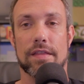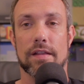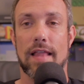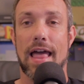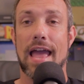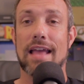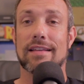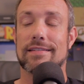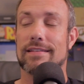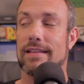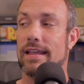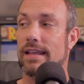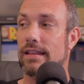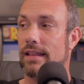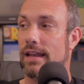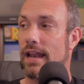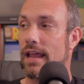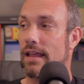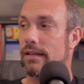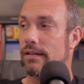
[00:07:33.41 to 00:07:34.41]
the last thing
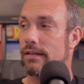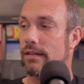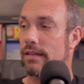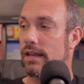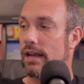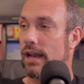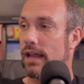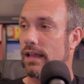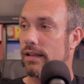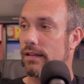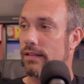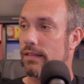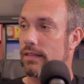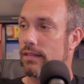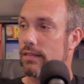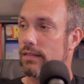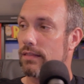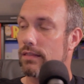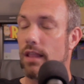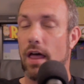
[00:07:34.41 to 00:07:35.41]
that I
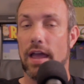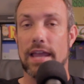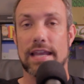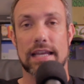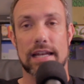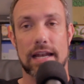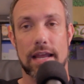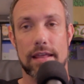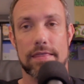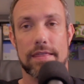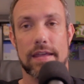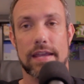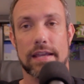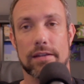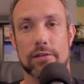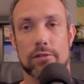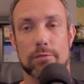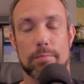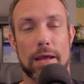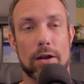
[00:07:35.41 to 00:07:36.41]
like and I think
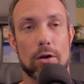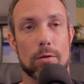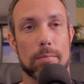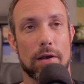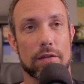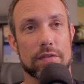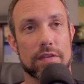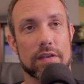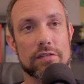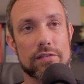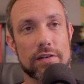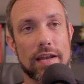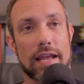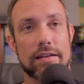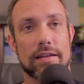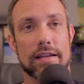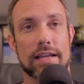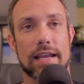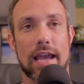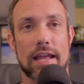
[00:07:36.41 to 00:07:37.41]
is better about this, and I
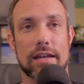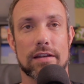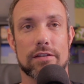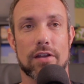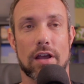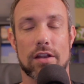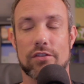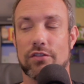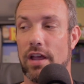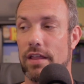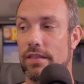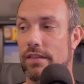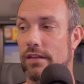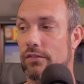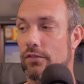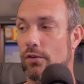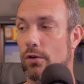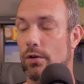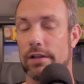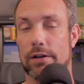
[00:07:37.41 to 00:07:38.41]
did kind of touch on
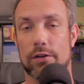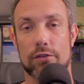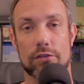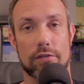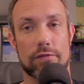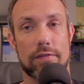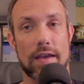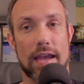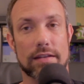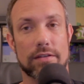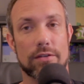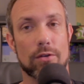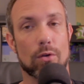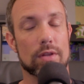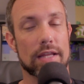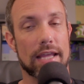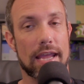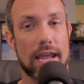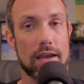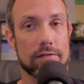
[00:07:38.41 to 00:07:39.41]
this earlier, is the fact you
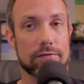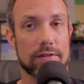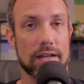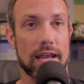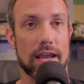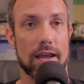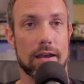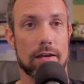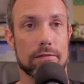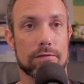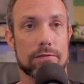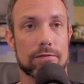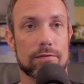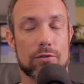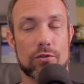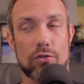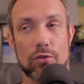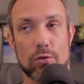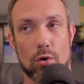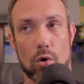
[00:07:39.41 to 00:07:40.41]
only have to have
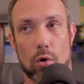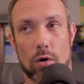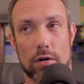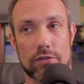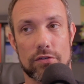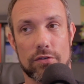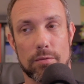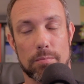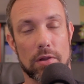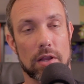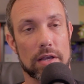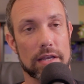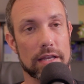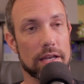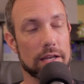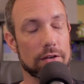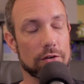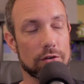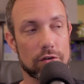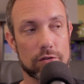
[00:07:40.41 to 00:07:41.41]
2 cords to plug it
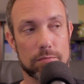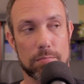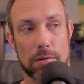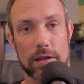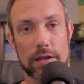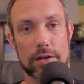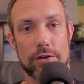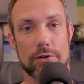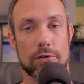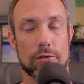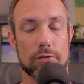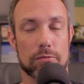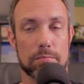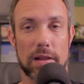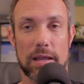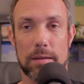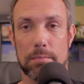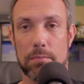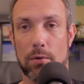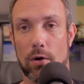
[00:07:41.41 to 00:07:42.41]
in. You just plug in your
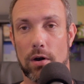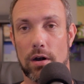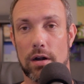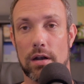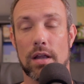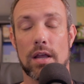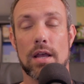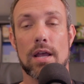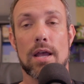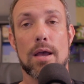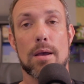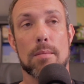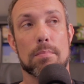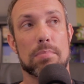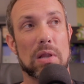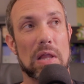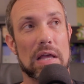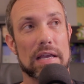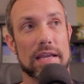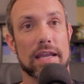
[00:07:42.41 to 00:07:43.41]
display port,
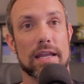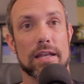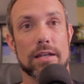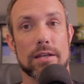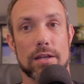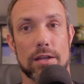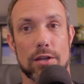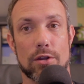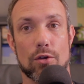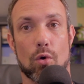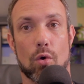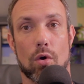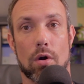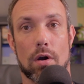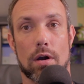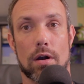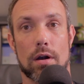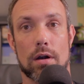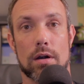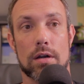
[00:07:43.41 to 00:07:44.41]
plug in
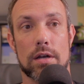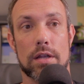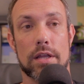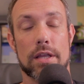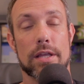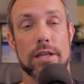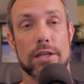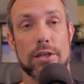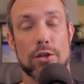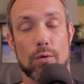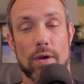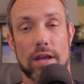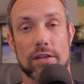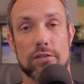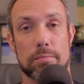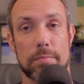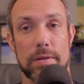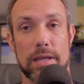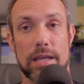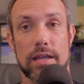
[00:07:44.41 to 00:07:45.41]
your
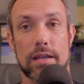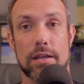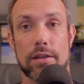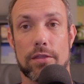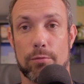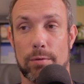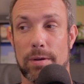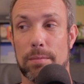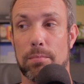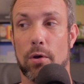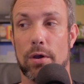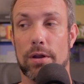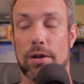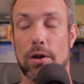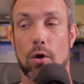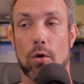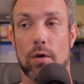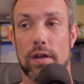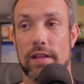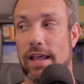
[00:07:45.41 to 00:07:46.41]
USB
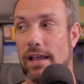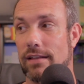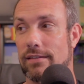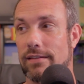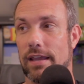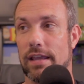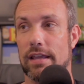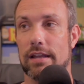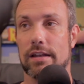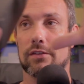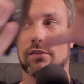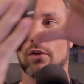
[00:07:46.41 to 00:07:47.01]
3.0, and that's it. And it's